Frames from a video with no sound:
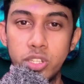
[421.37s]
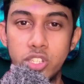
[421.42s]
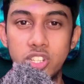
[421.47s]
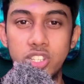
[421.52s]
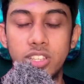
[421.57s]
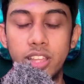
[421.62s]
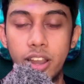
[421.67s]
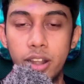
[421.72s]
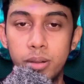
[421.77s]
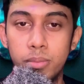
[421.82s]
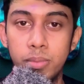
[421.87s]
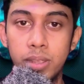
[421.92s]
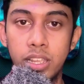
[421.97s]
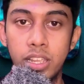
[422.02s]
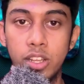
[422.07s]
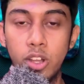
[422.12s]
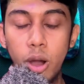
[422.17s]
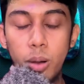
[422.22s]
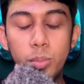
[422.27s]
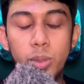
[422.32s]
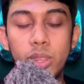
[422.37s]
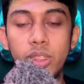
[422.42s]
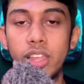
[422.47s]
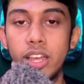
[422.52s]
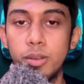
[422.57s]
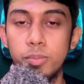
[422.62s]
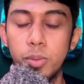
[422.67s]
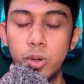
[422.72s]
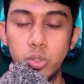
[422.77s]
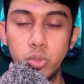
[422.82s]
which is Arabic, comment
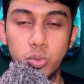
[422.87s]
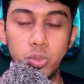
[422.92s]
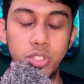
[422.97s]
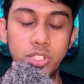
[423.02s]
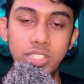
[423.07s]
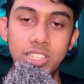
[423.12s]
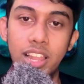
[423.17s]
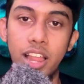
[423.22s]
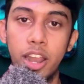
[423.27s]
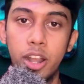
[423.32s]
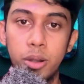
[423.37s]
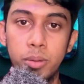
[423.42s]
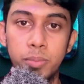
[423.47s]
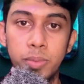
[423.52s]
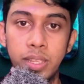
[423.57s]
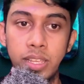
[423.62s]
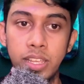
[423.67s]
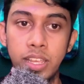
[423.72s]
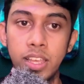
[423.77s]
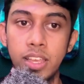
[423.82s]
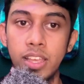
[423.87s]
that post which is Arabic,